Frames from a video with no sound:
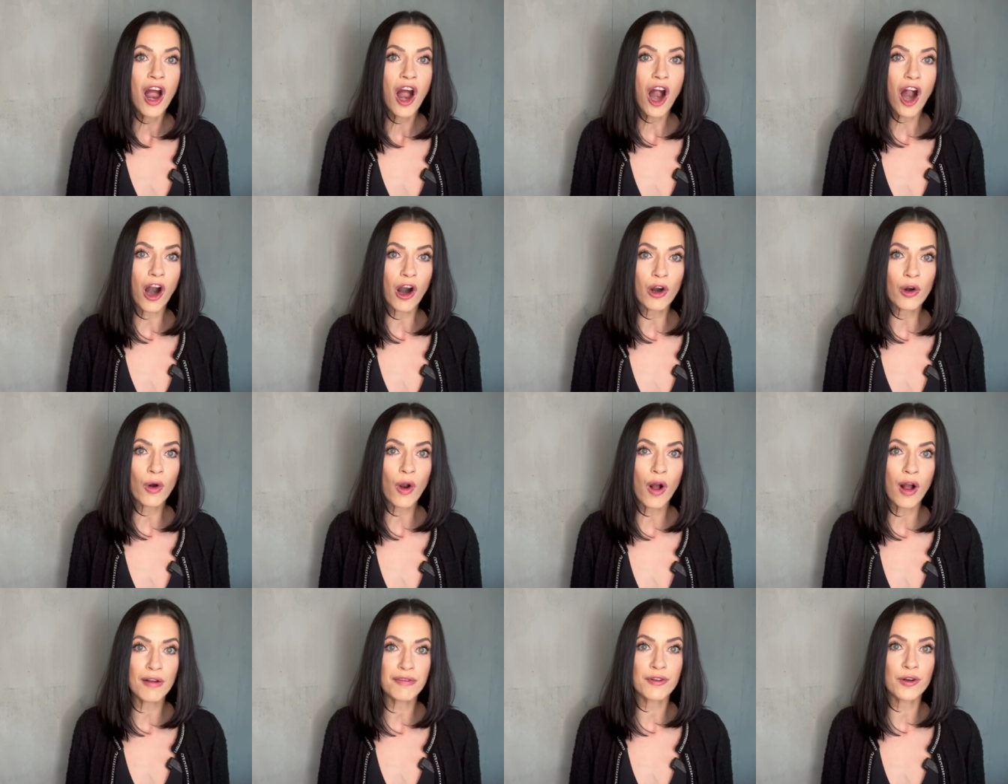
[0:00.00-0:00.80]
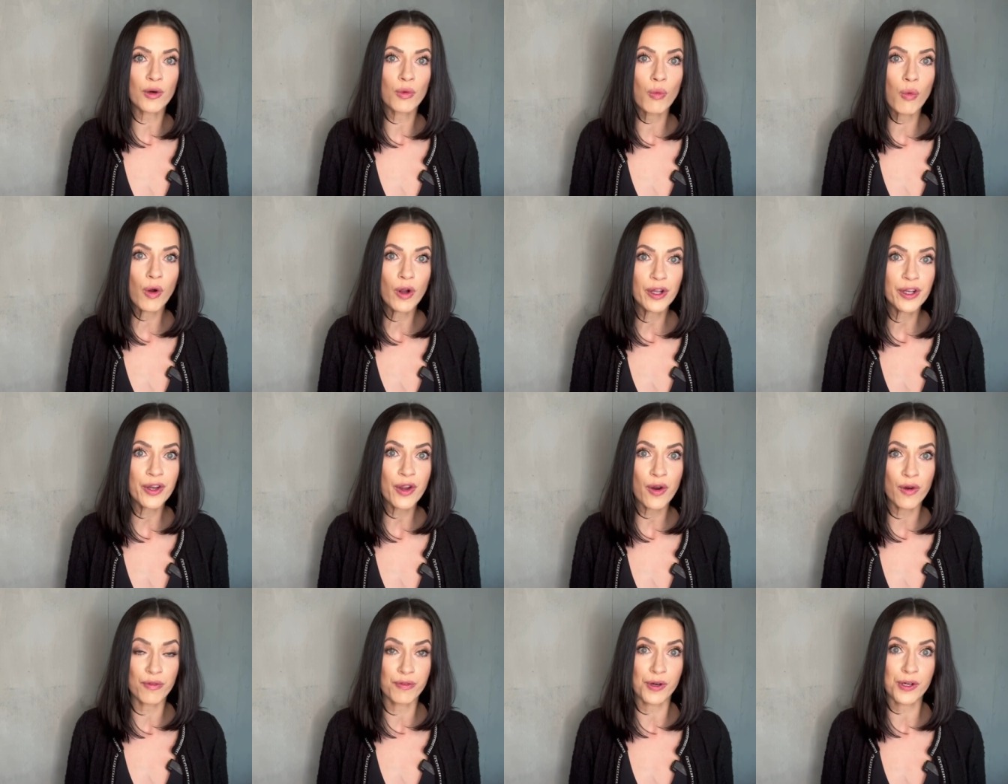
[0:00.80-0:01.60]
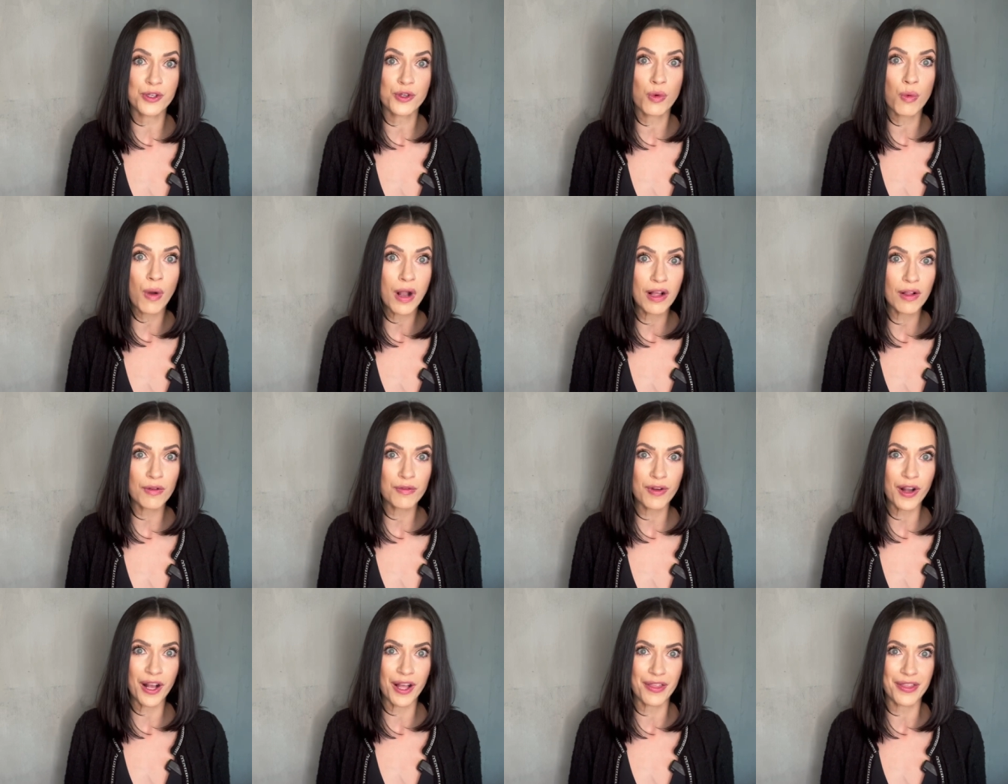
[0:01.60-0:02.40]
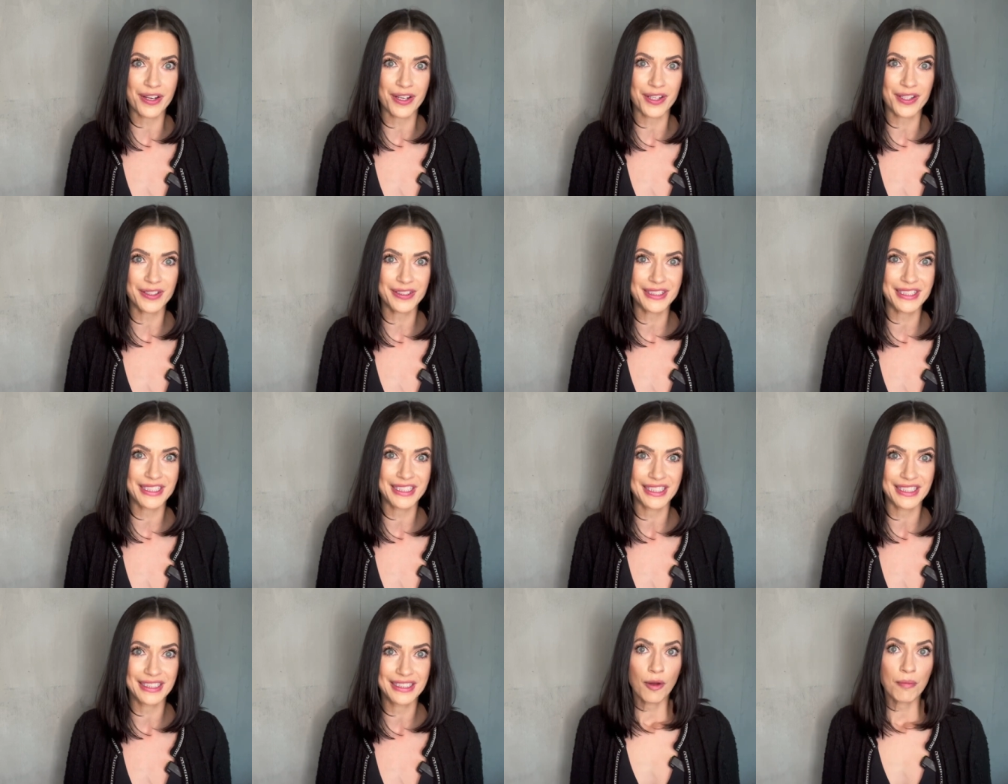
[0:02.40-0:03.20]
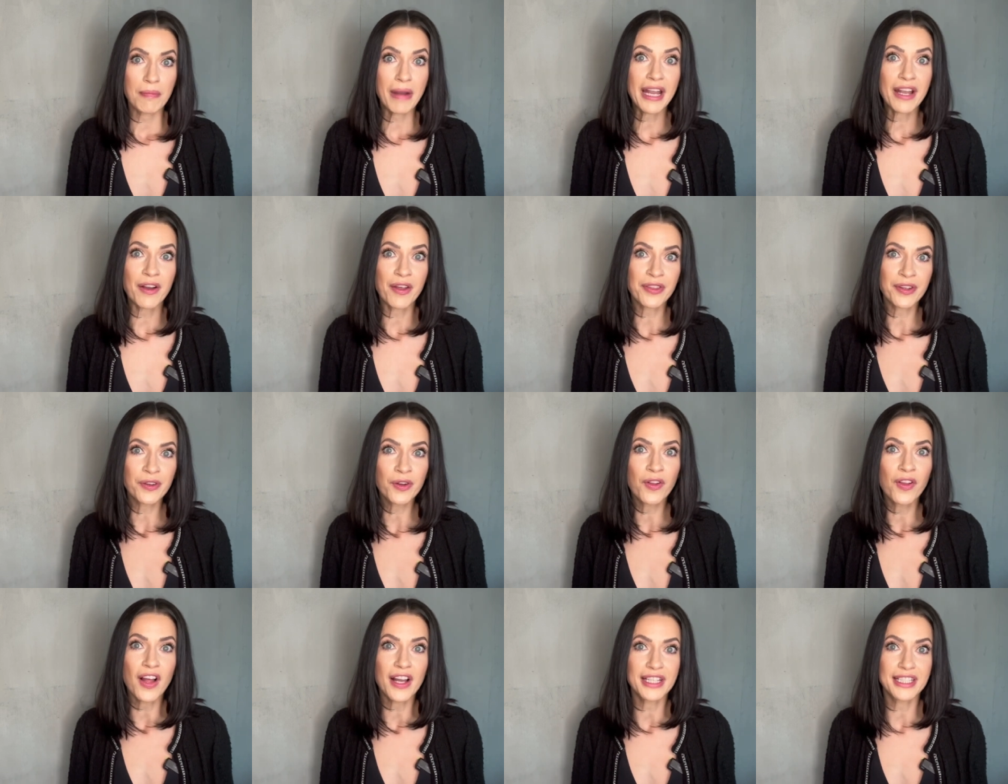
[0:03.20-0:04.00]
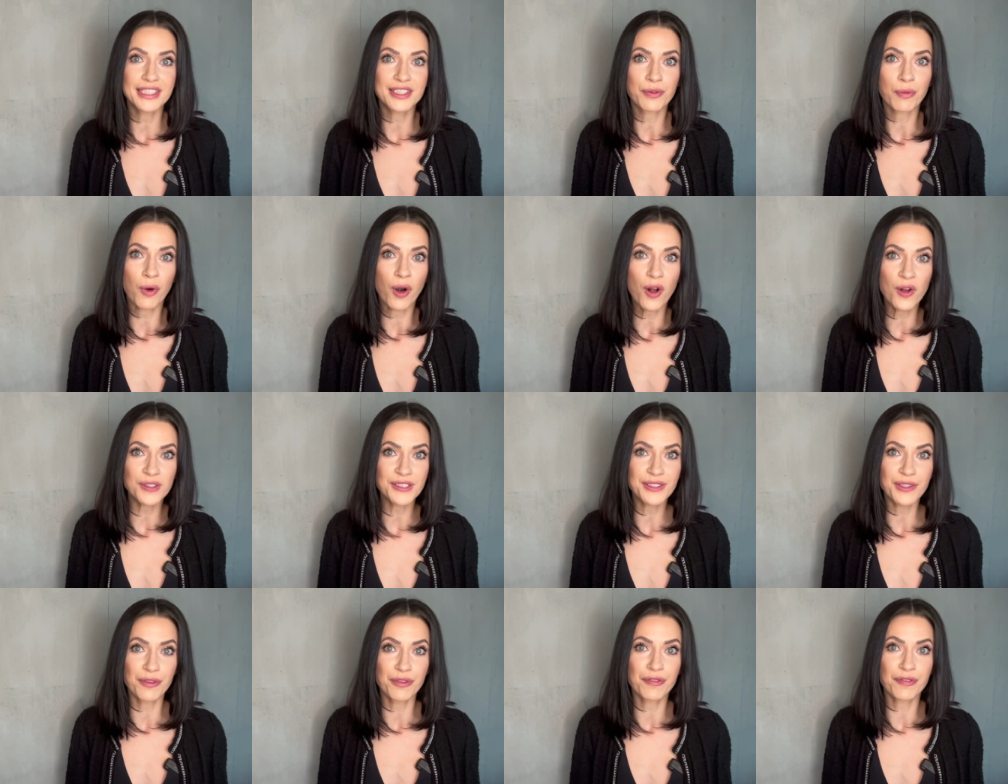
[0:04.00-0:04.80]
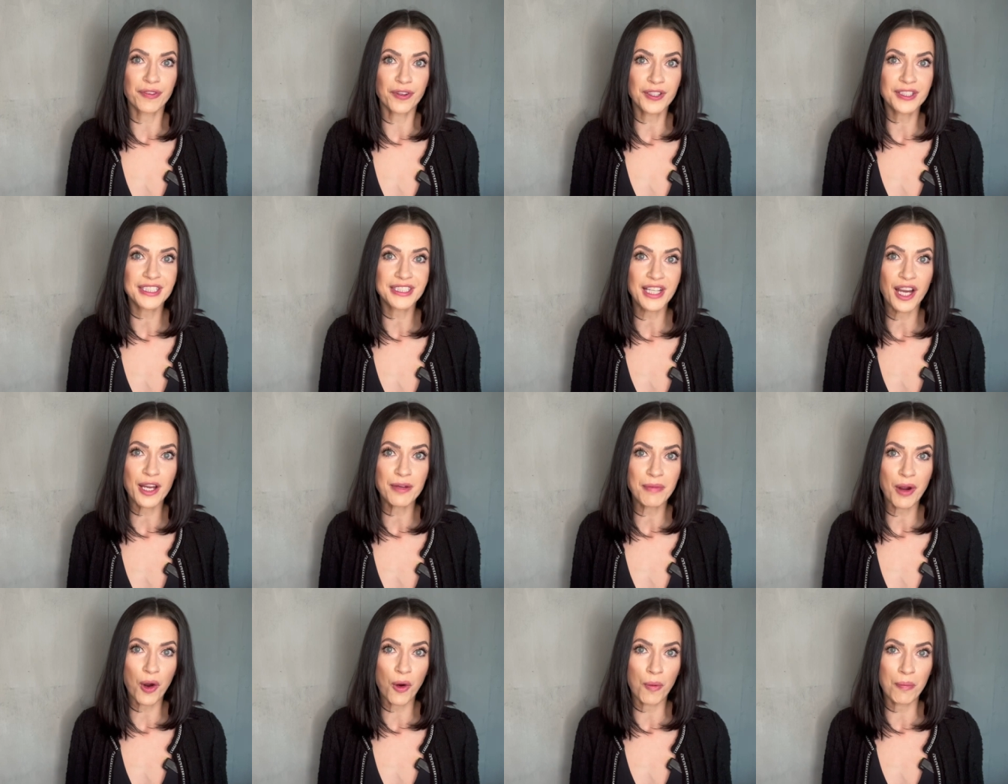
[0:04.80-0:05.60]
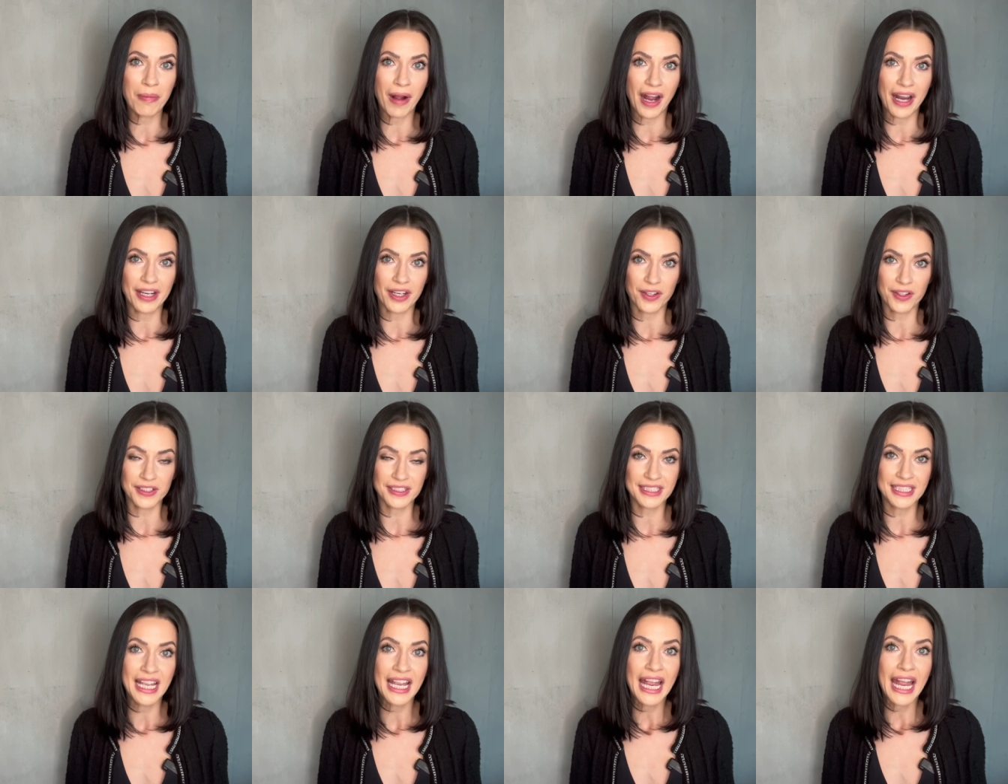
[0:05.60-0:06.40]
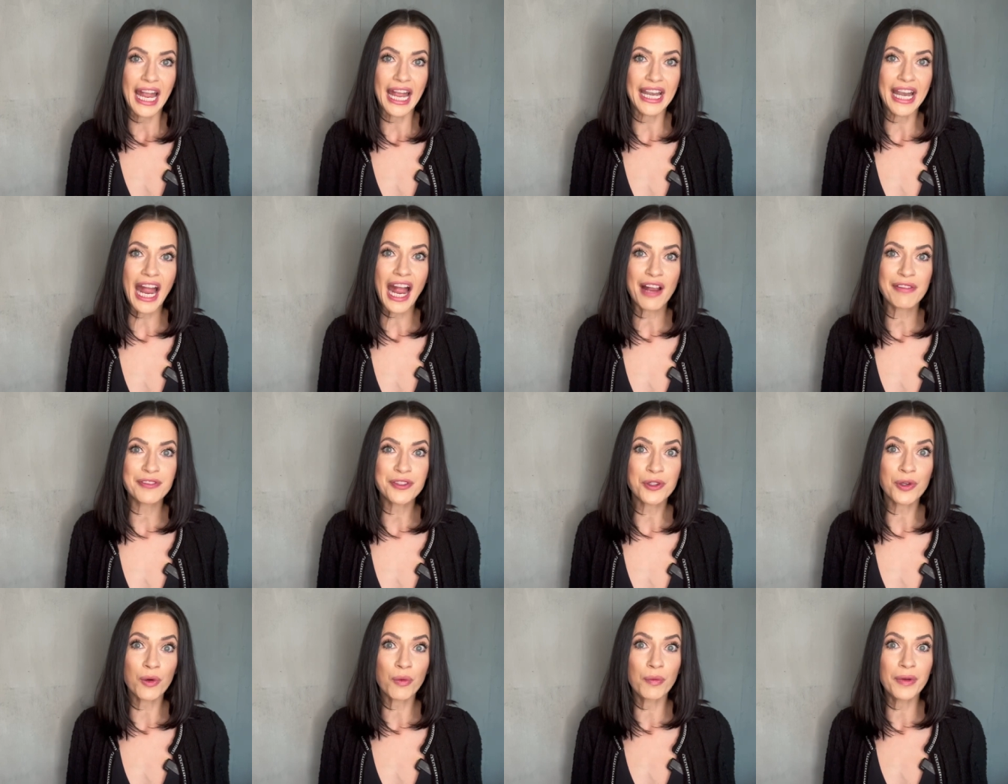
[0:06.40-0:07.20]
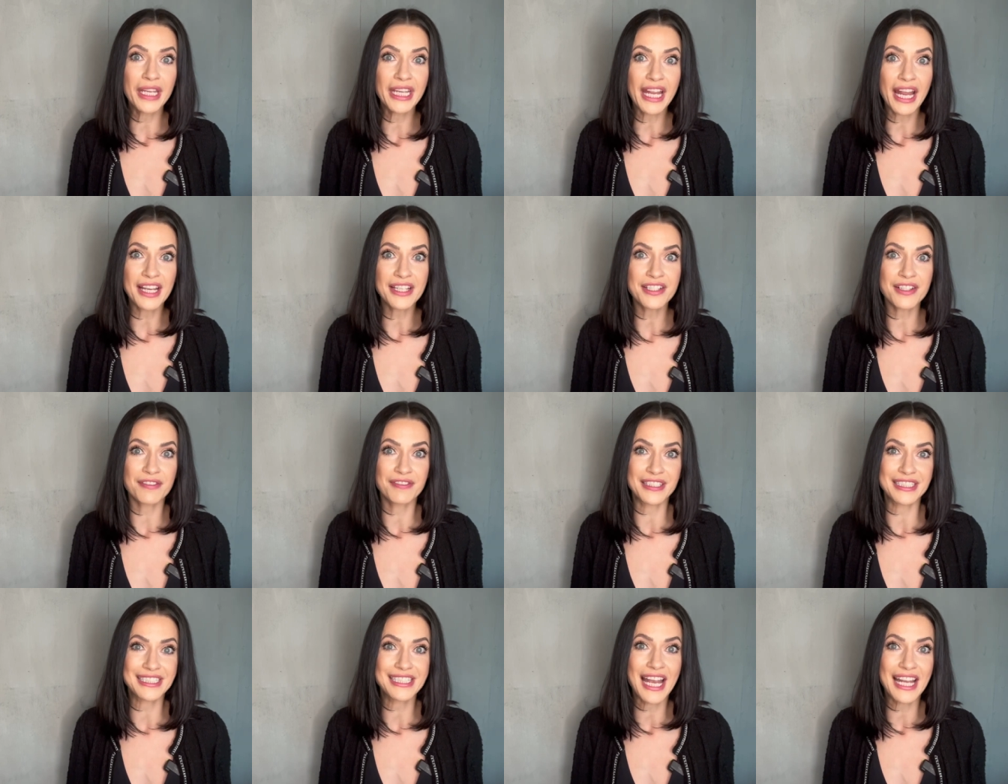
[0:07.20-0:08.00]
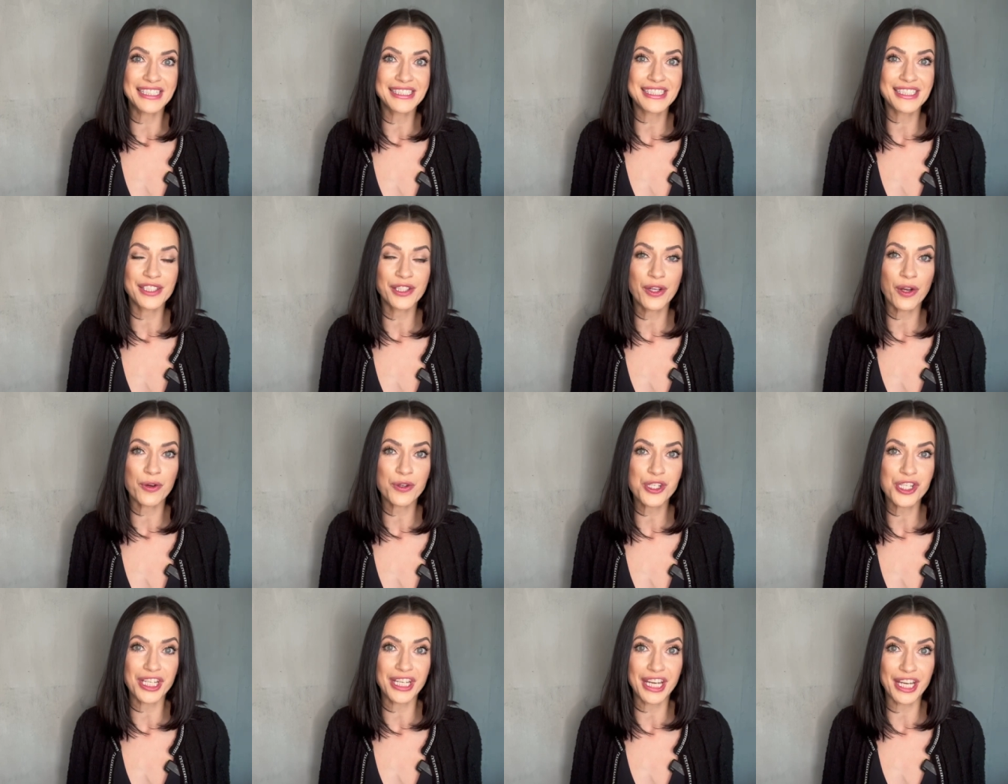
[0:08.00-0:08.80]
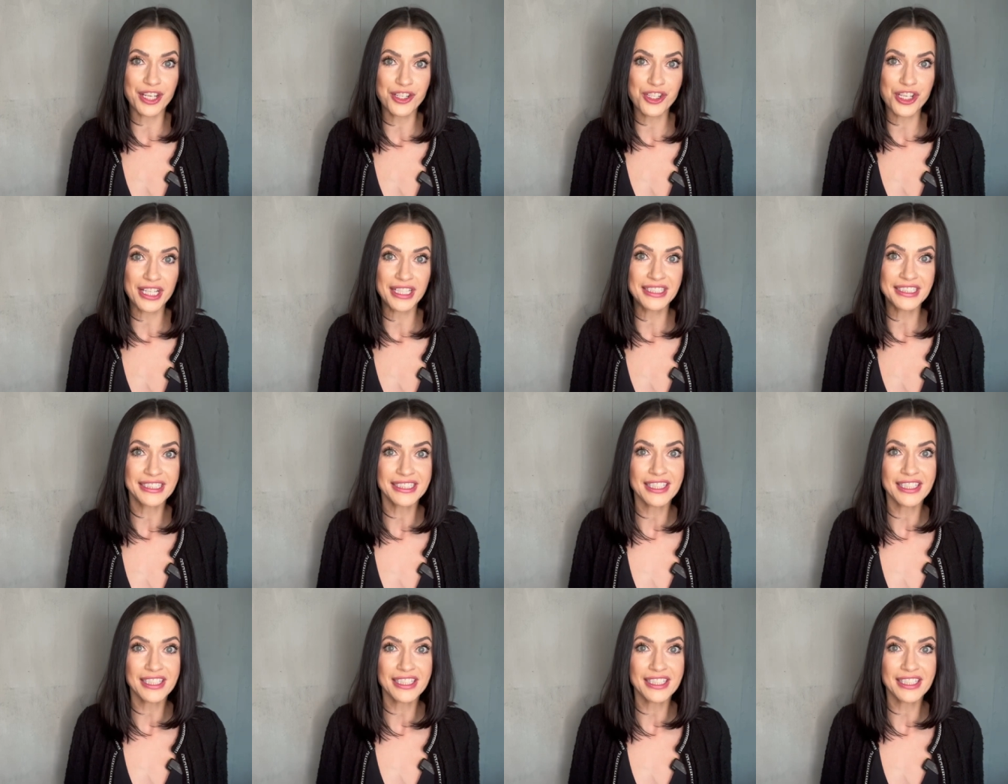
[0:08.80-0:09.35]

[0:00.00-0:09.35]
our offer won over twelve others. My other clients were also first-time home buyers. And after a weekend of intense negotiations,